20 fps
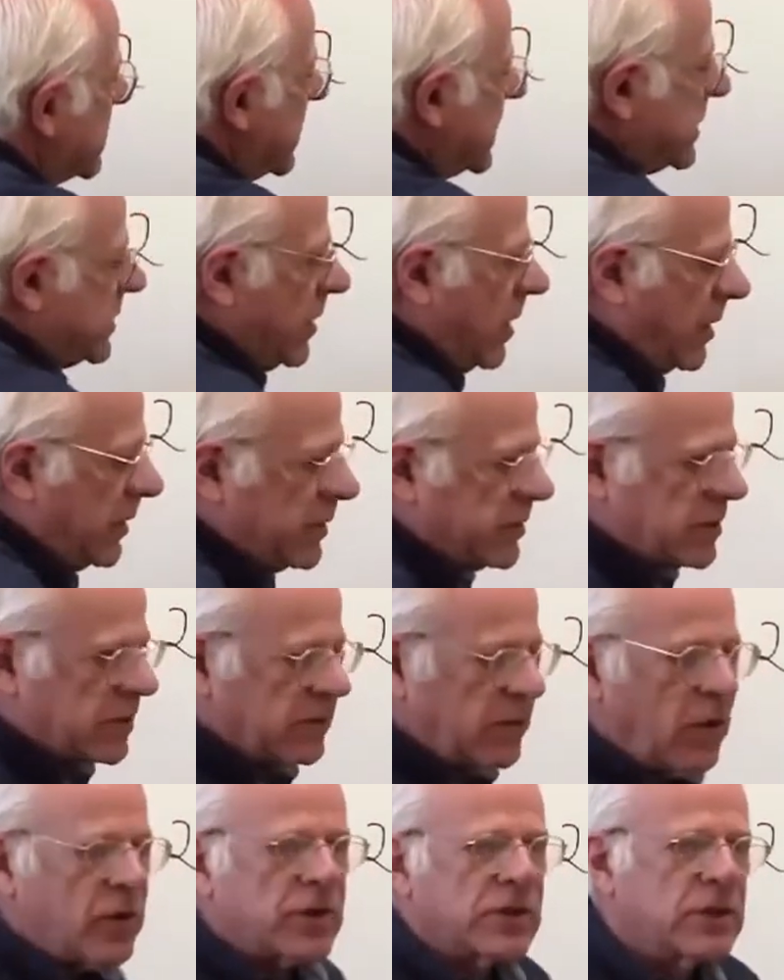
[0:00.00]
six
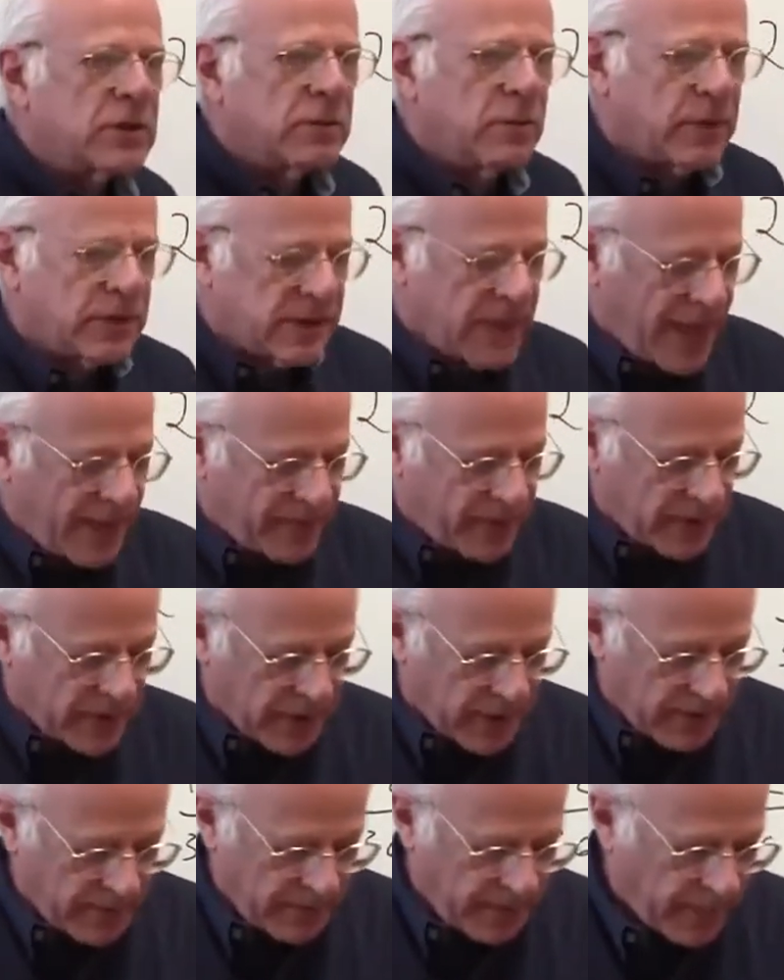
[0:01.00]
dollars. Notice what's
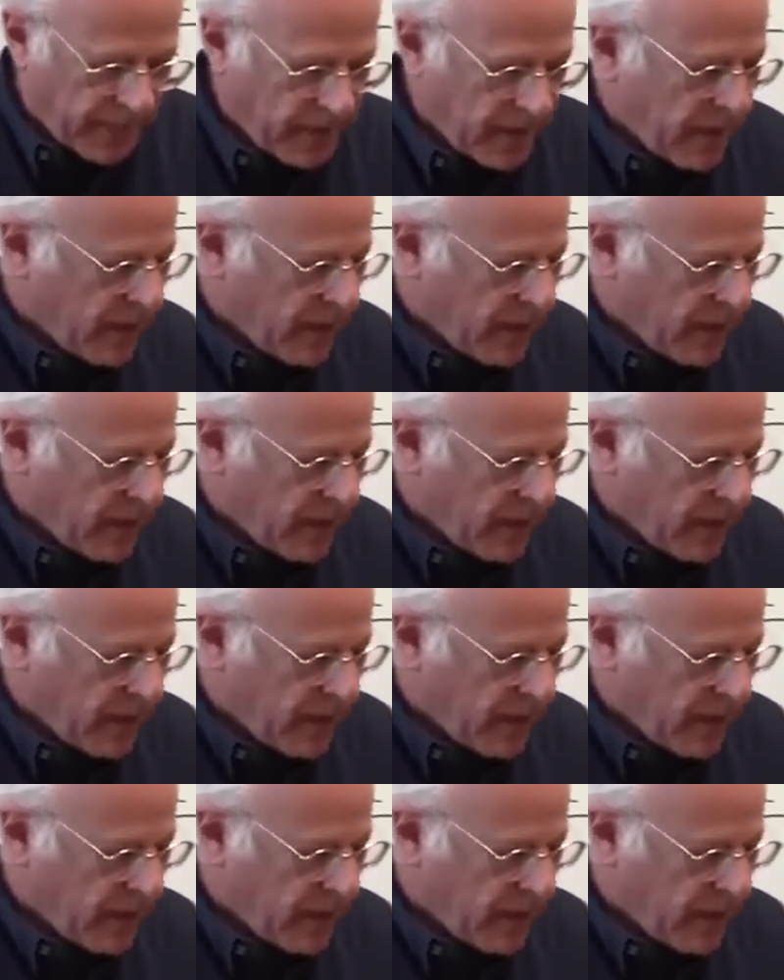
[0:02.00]
happened here.